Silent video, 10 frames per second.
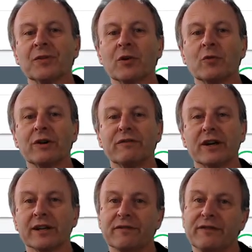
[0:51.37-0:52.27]
where
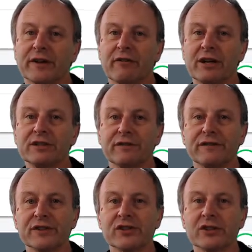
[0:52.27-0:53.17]
variant configuration
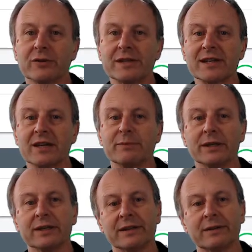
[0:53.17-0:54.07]
fits into SAP.
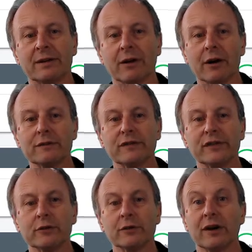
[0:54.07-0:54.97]

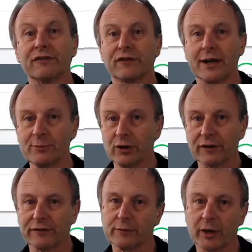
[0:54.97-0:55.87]
Overview, a
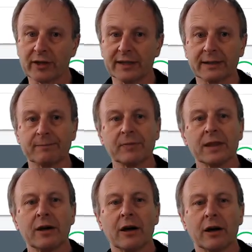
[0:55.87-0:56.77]
framework for modeling.
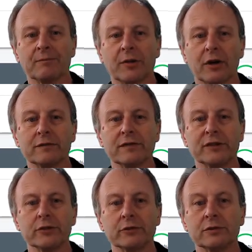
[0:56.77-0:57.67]

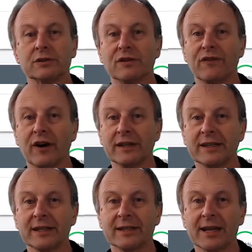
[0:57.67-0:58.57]
Overview,
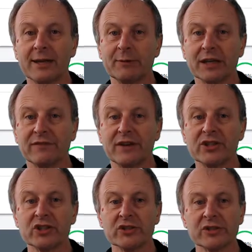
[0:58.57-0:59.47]
defining naming
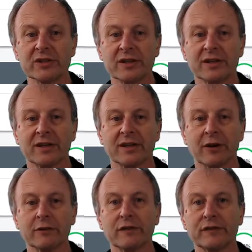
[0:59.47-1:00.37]
conventions. An
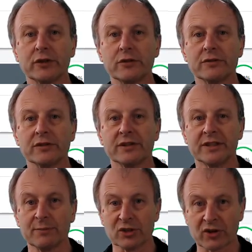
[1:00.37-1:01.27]
overview, the
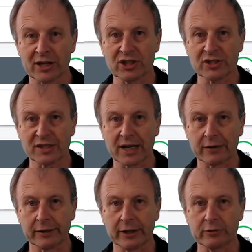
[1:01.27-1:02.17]
demonstration
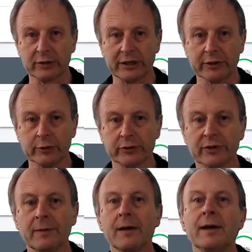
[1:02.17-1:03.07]
scenario we use.
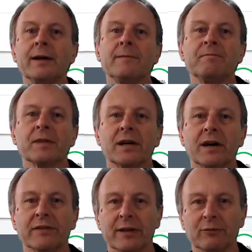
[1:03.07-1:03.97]
And then